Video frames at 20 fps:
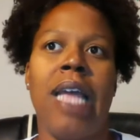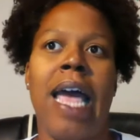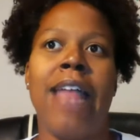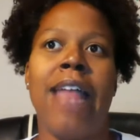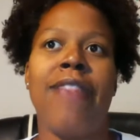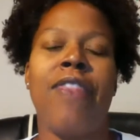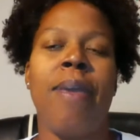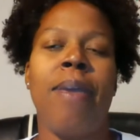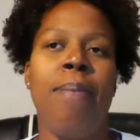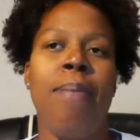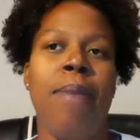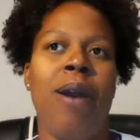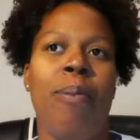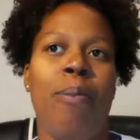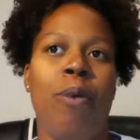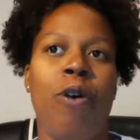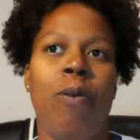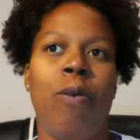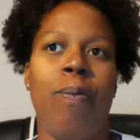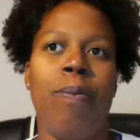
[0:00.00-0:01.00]
At the
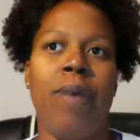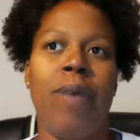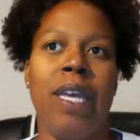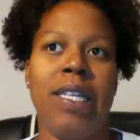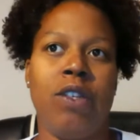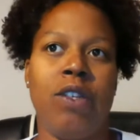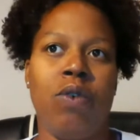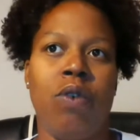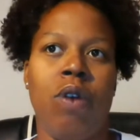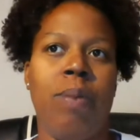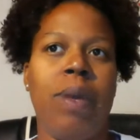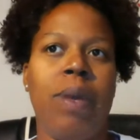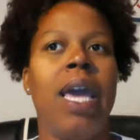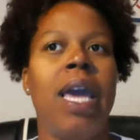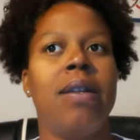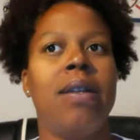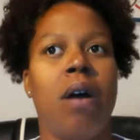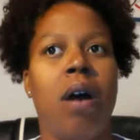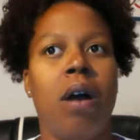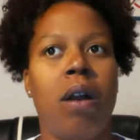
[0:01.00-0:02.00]
minimum, it's going to
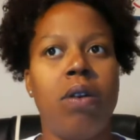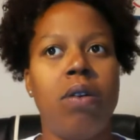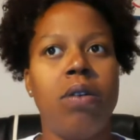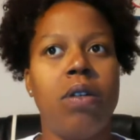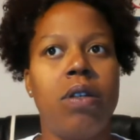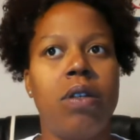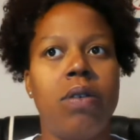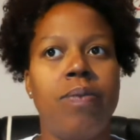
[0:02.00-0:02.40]
be $8.